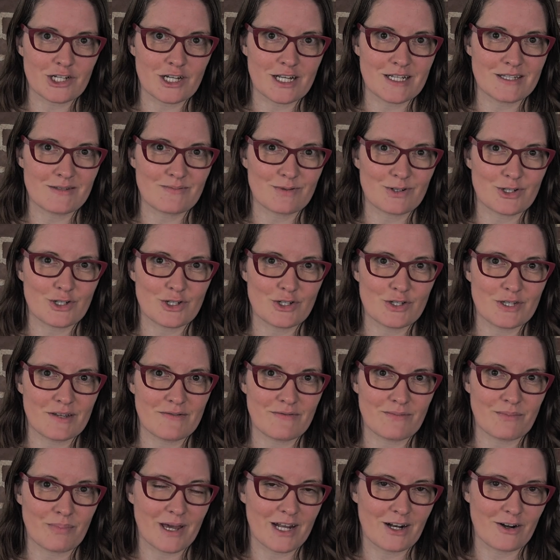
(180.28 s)
is, which is
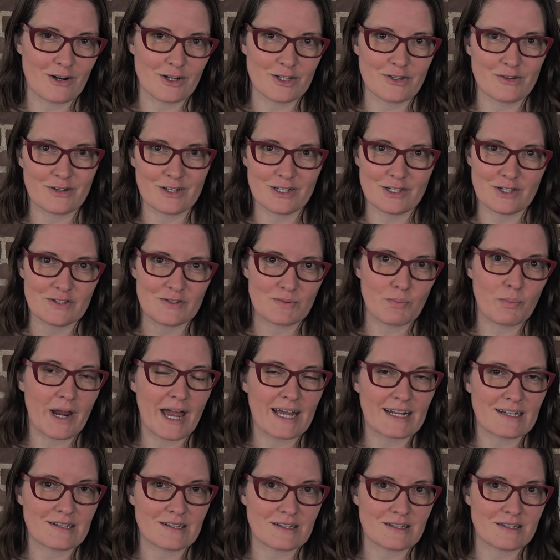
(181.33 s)
even better. You can just
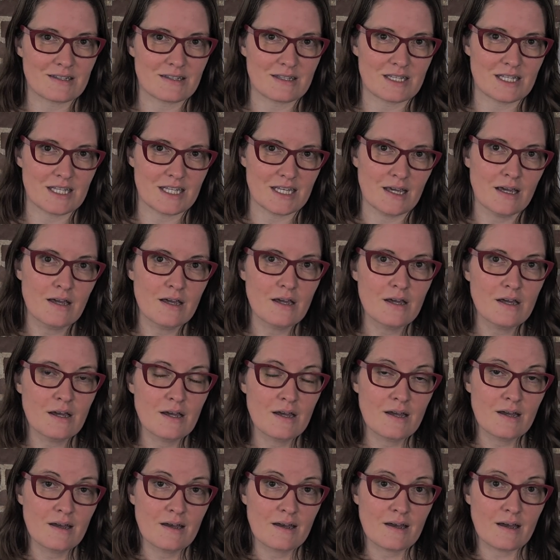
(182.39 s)
practice the
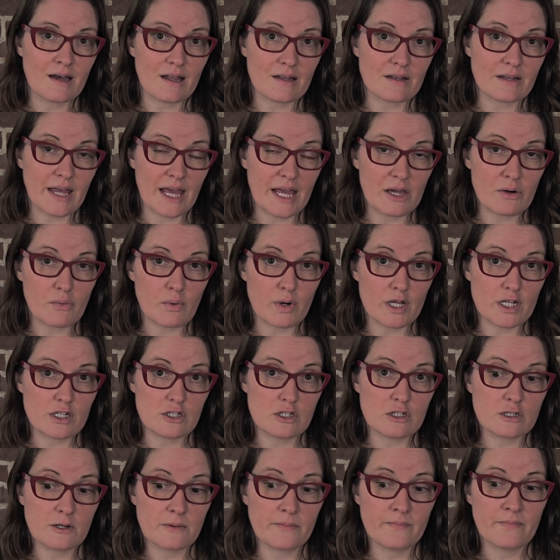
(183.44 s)

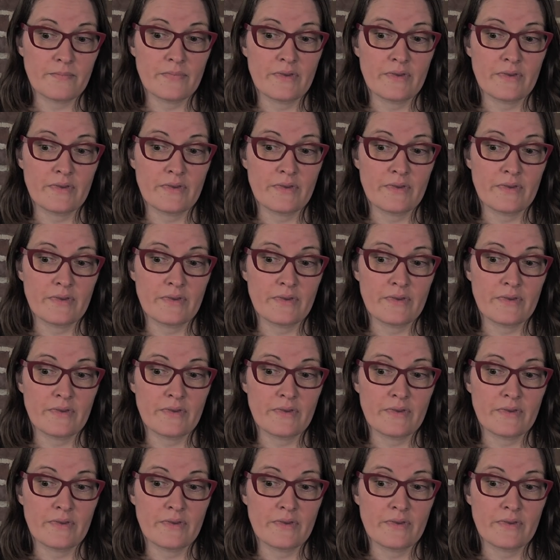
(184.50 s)
language.